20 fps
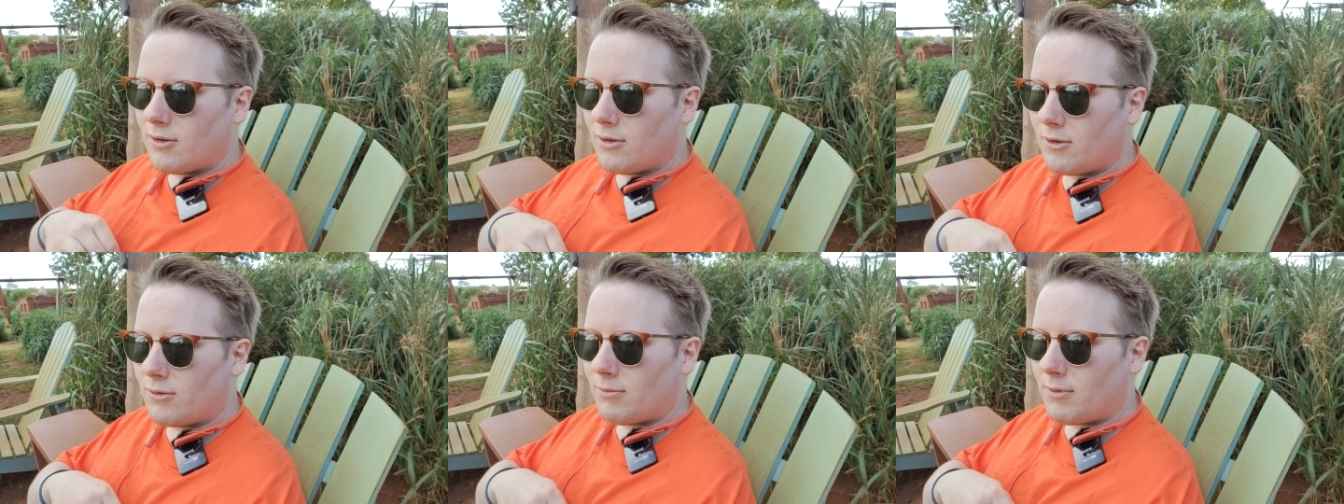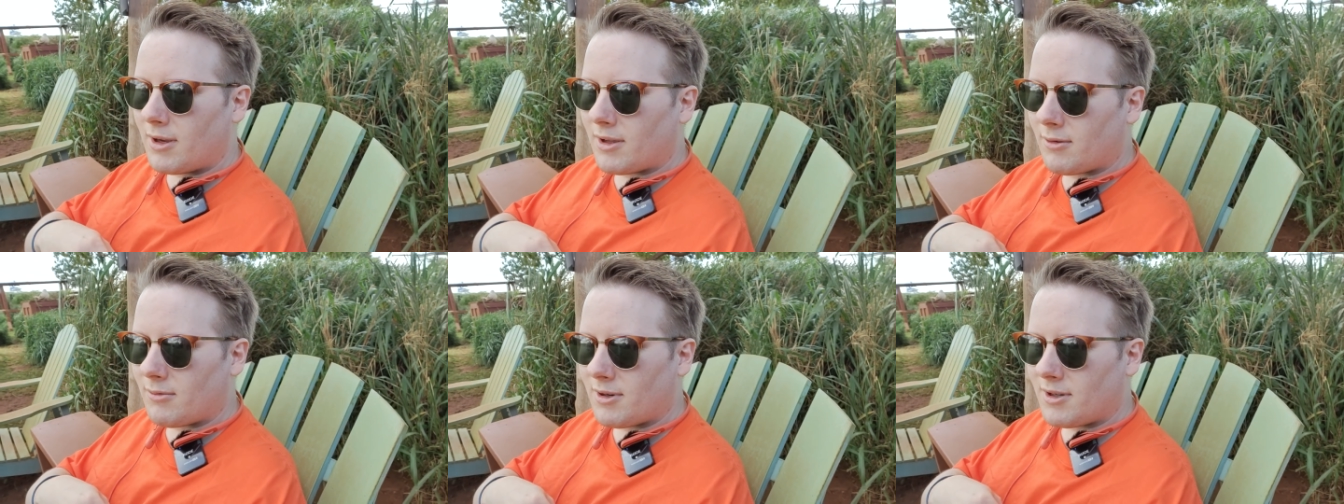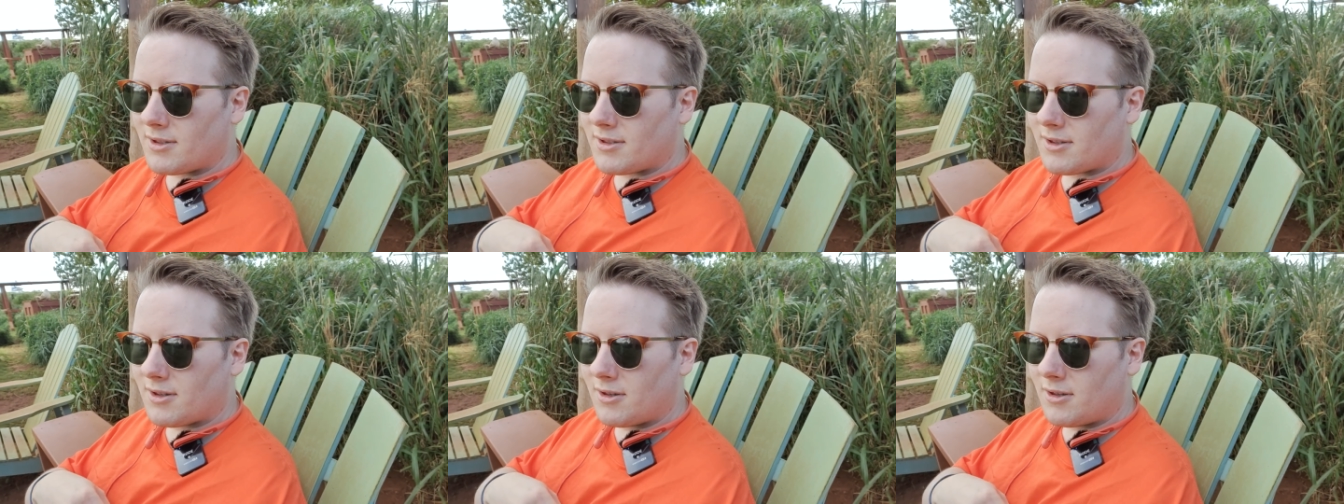or whether
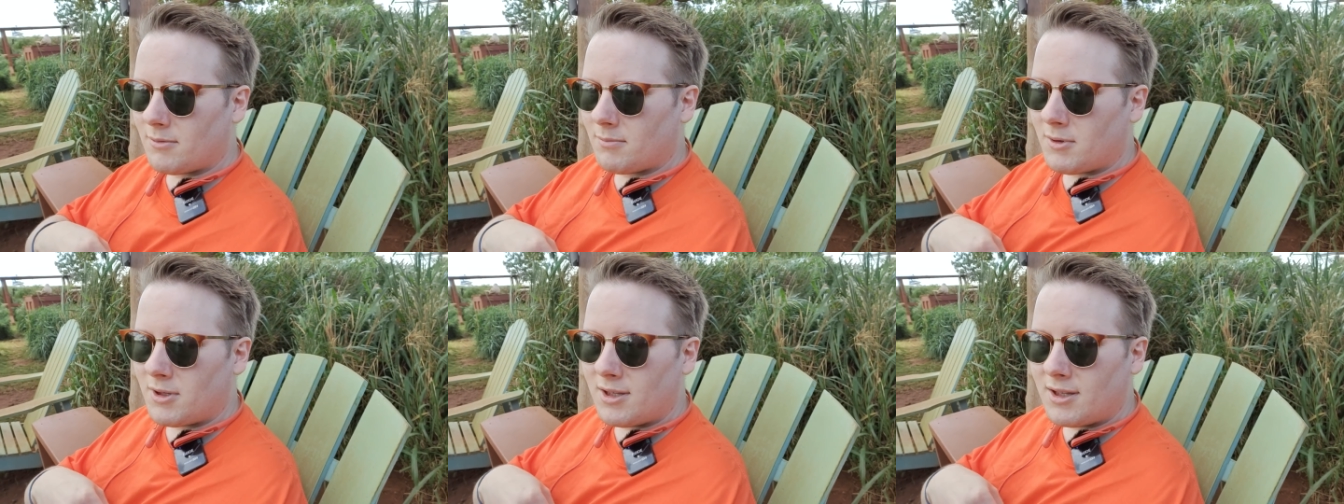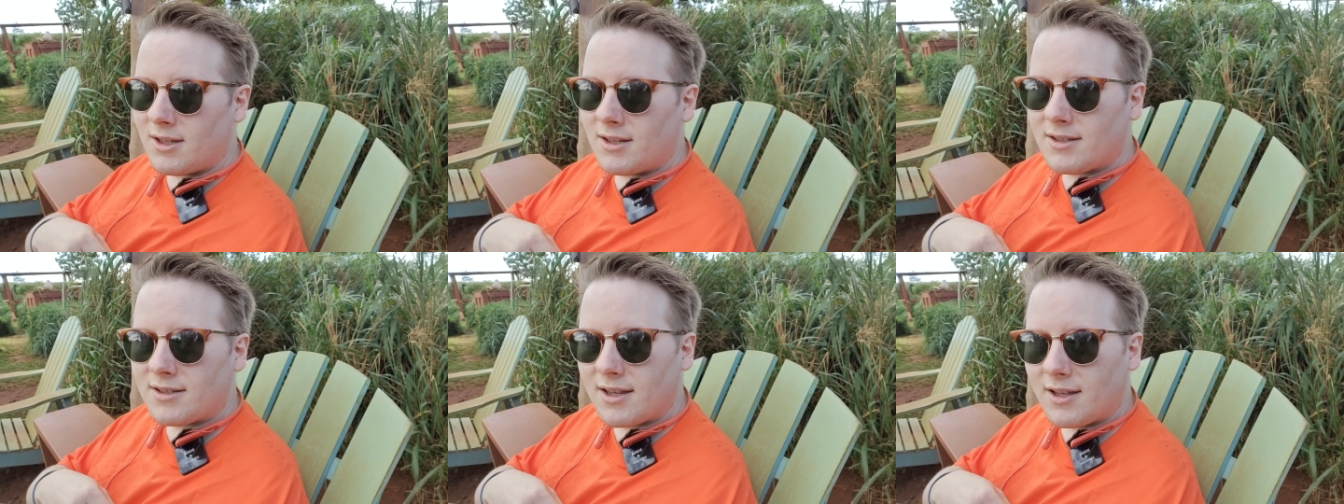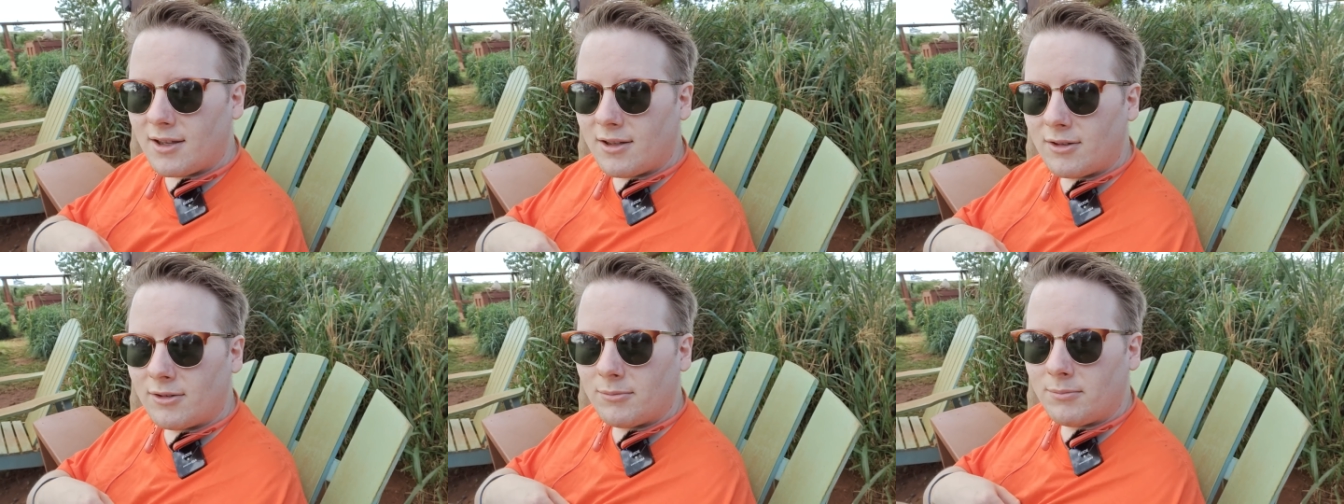it's going to be
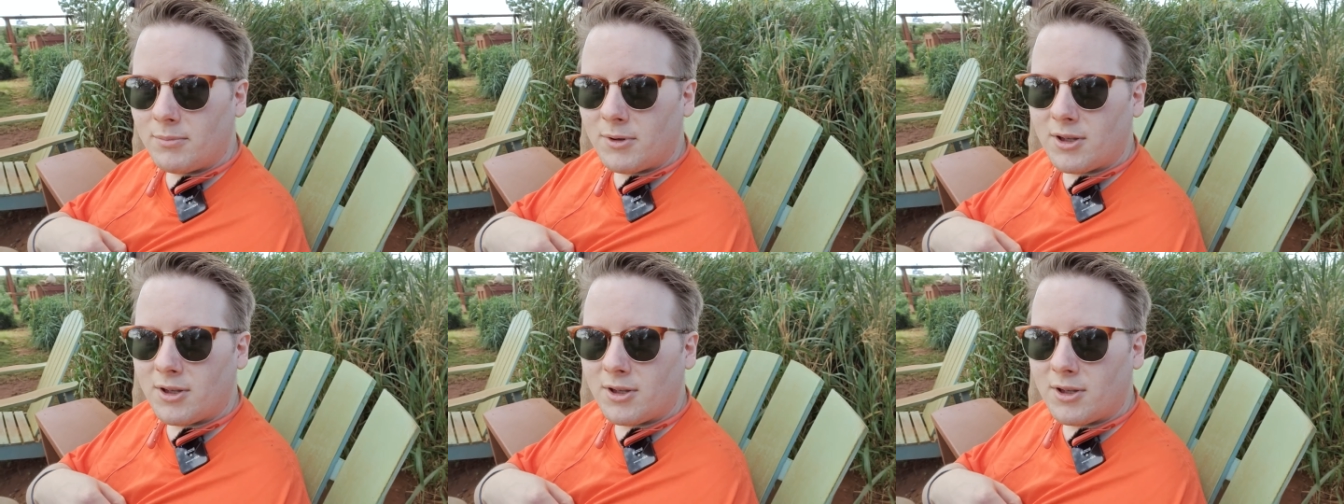Intel,